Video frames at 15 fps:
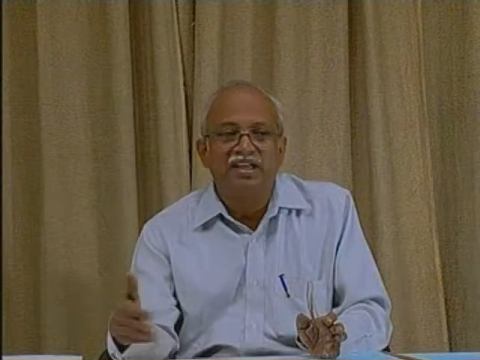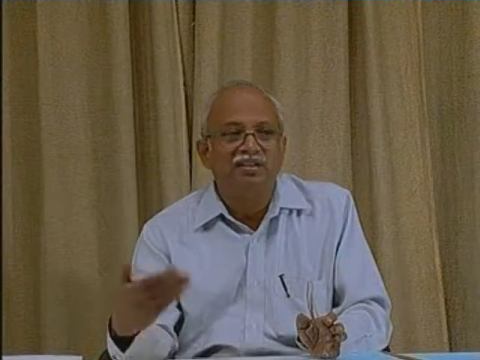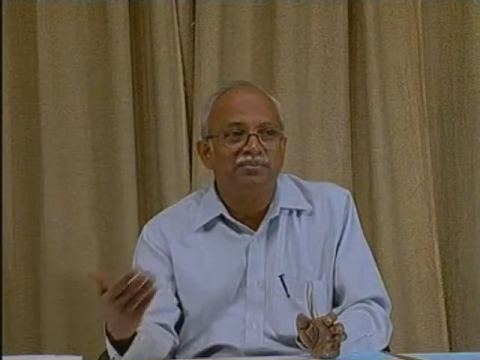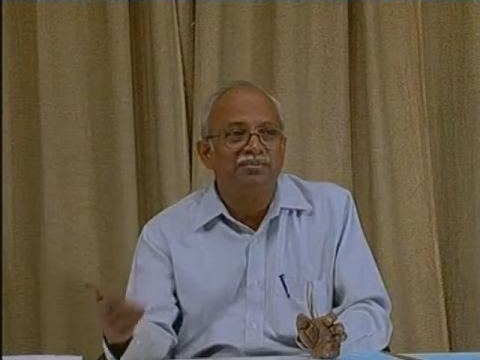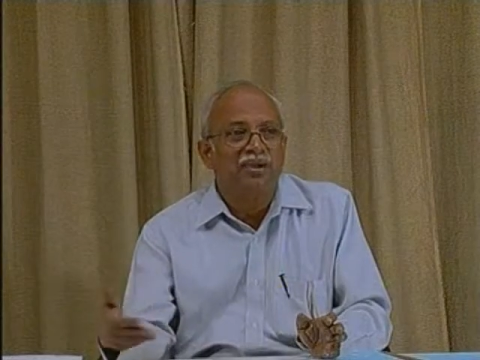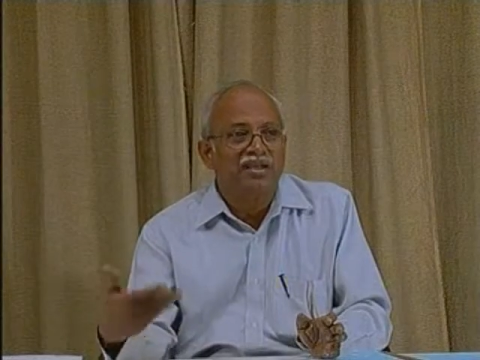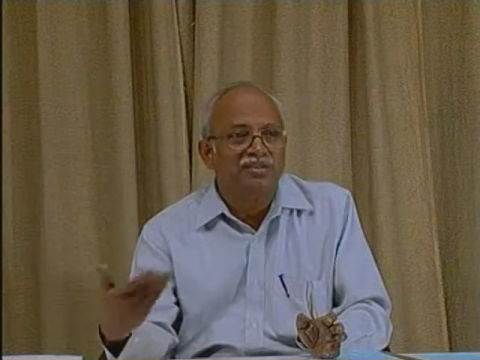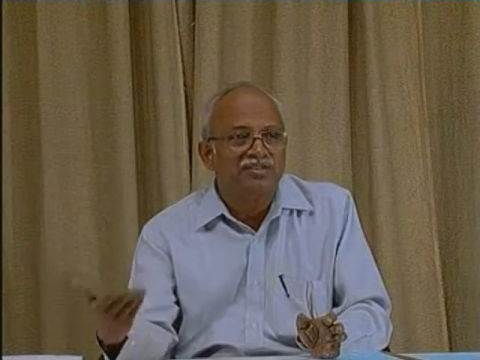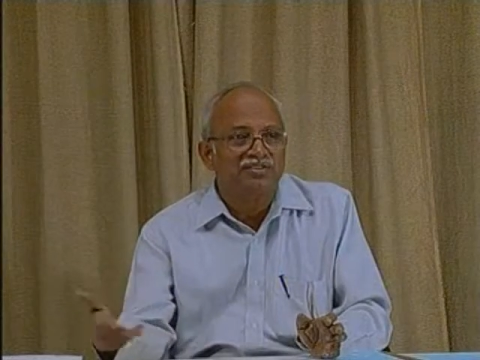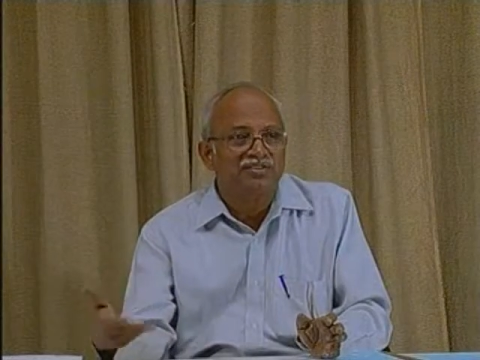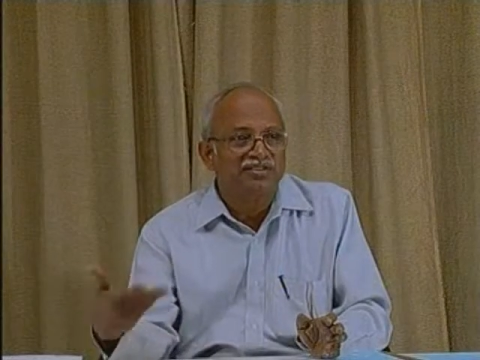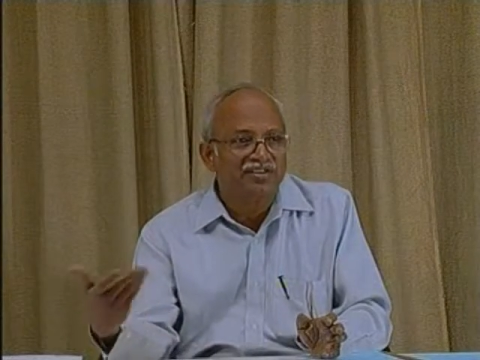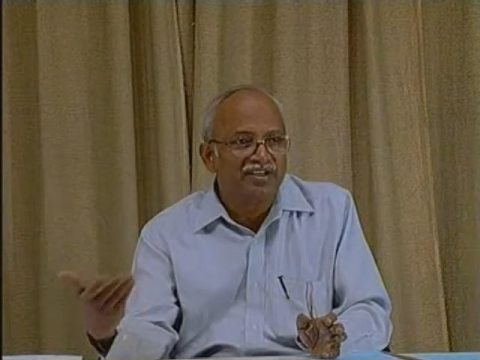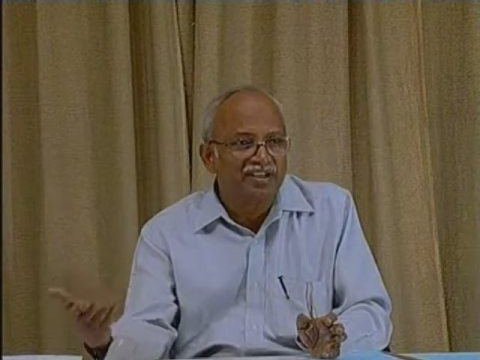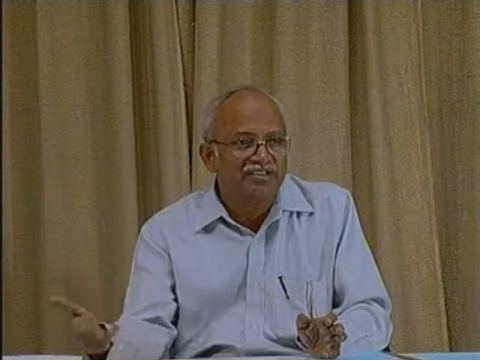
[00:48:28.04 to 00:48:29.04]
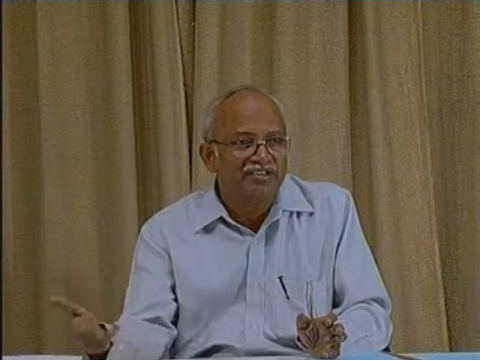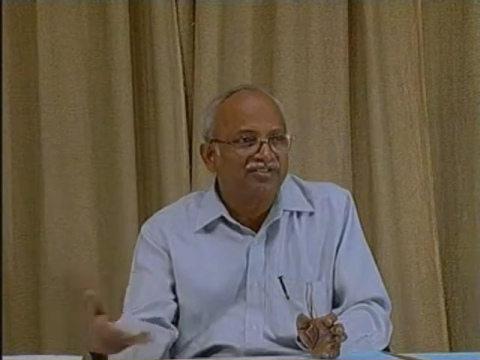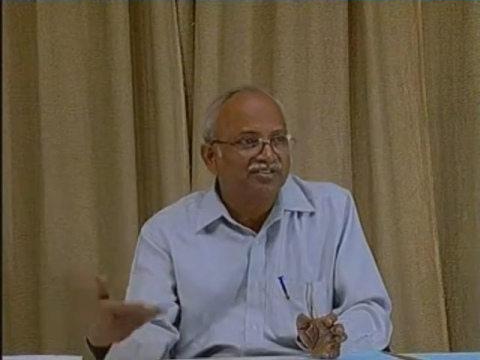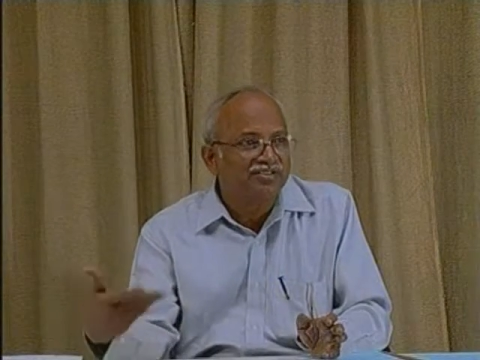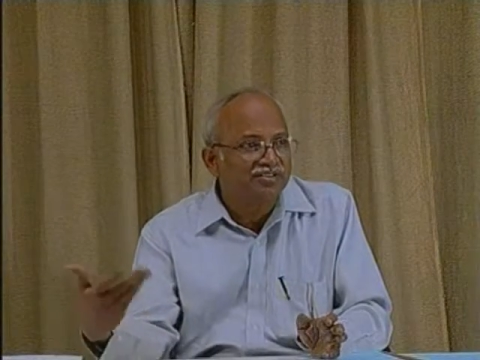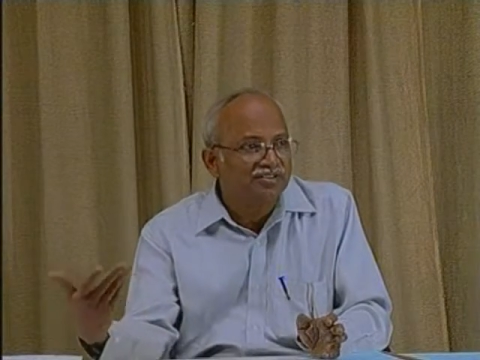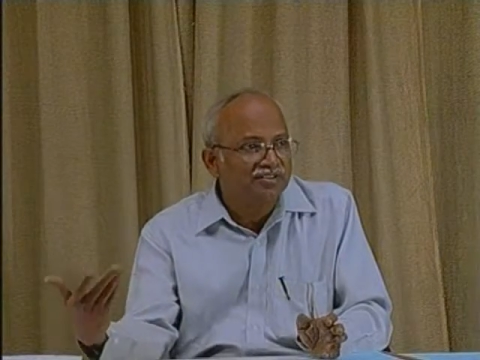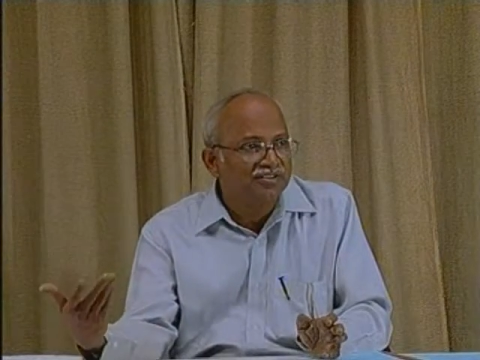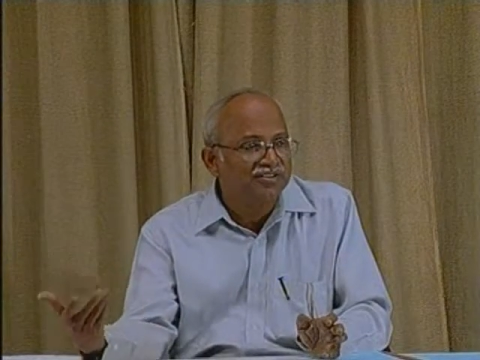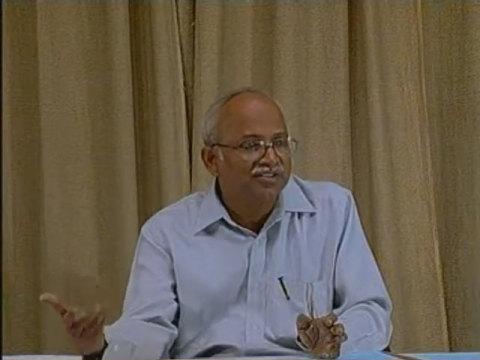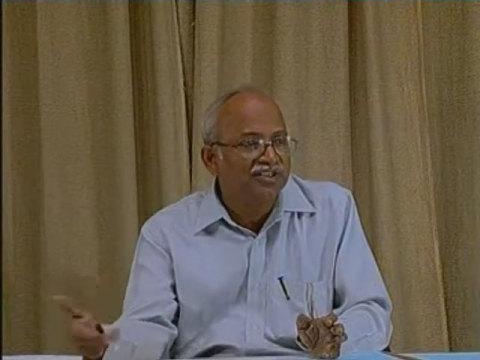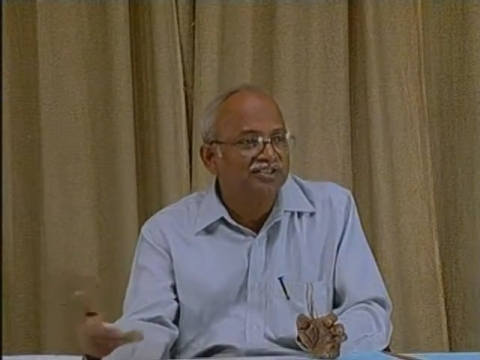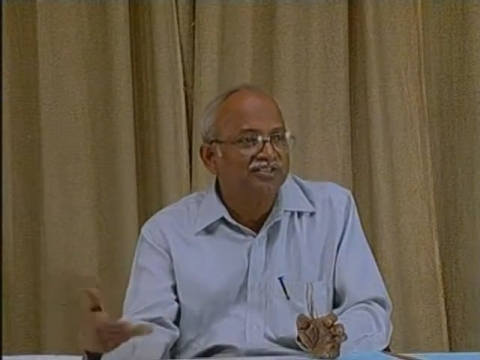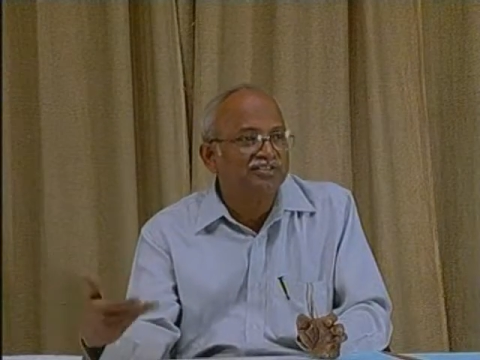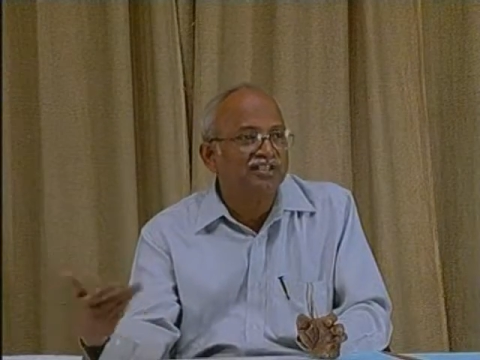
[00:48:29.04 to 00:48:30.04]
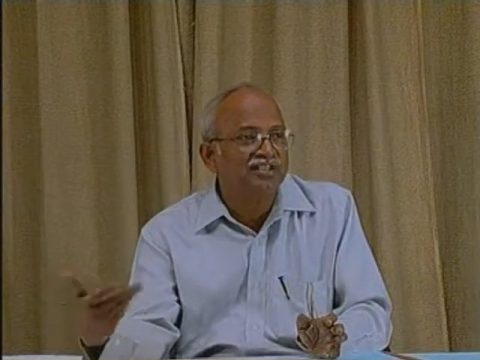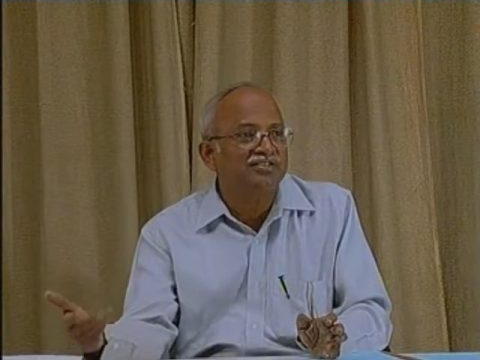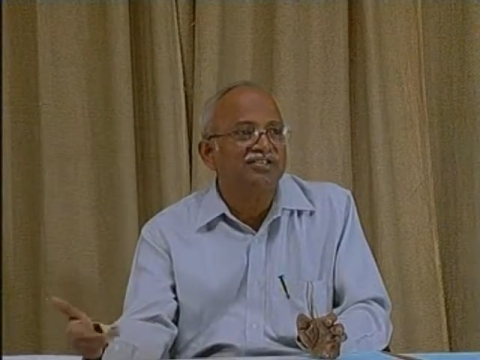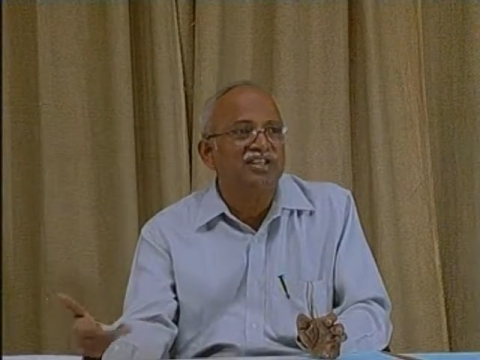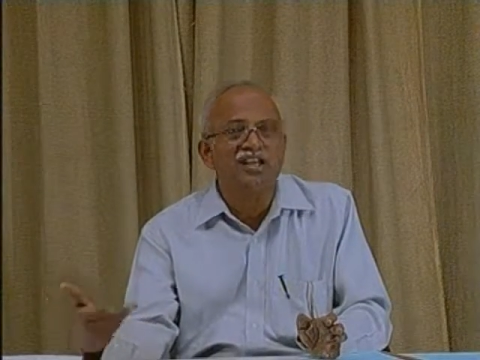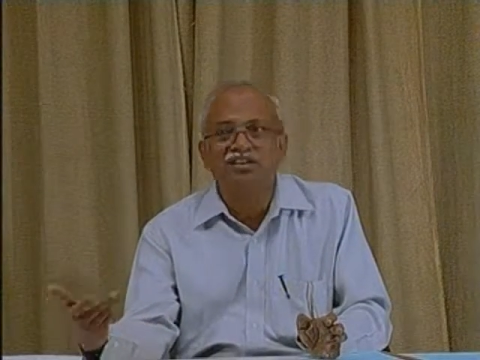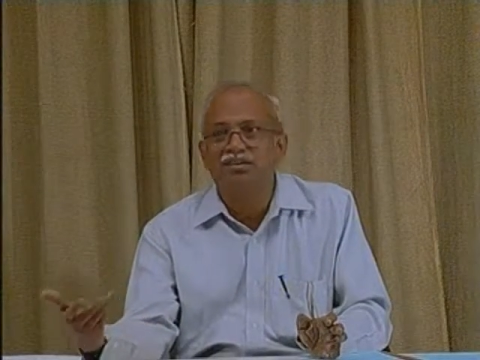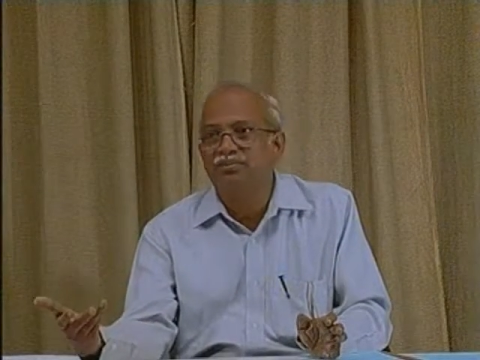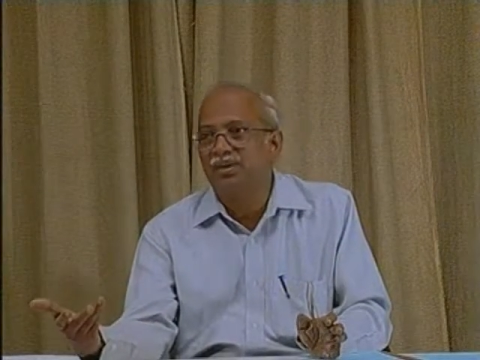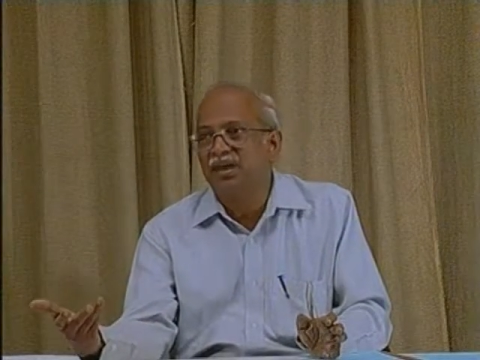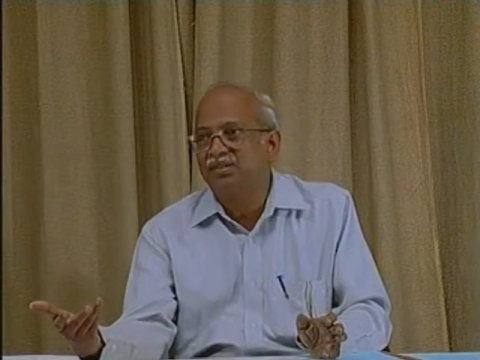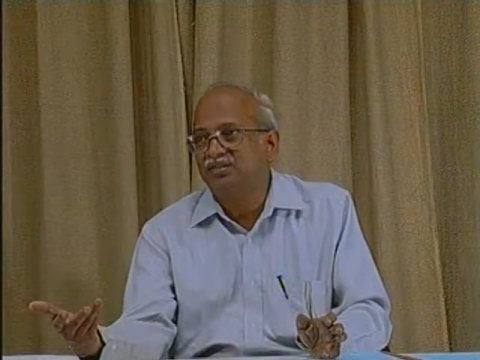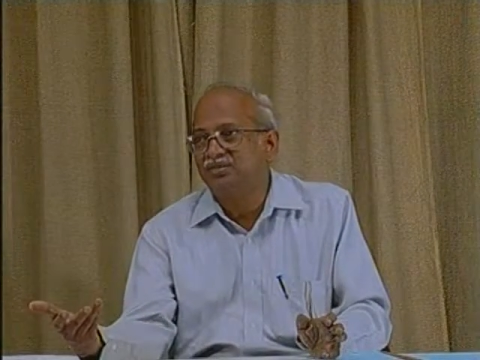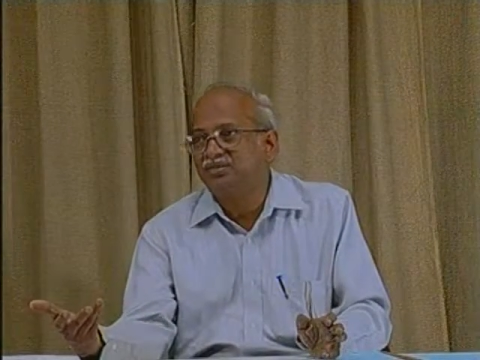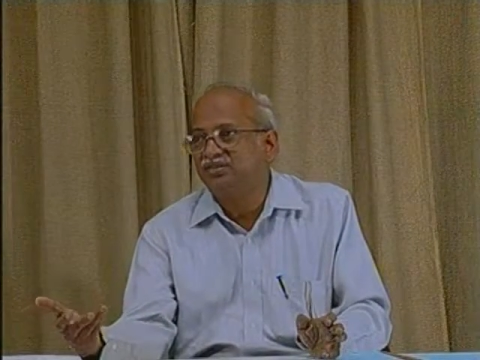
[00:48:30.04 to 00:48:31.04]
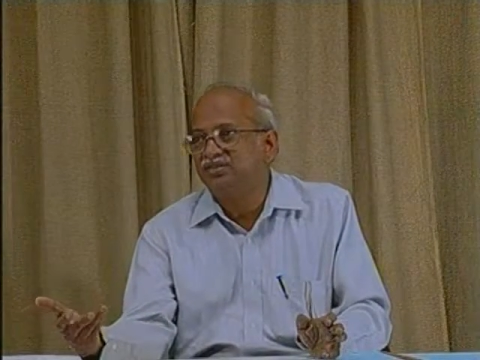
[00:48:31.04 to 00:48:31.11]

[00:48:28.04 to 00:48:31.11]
pattern, stress change cycle pattern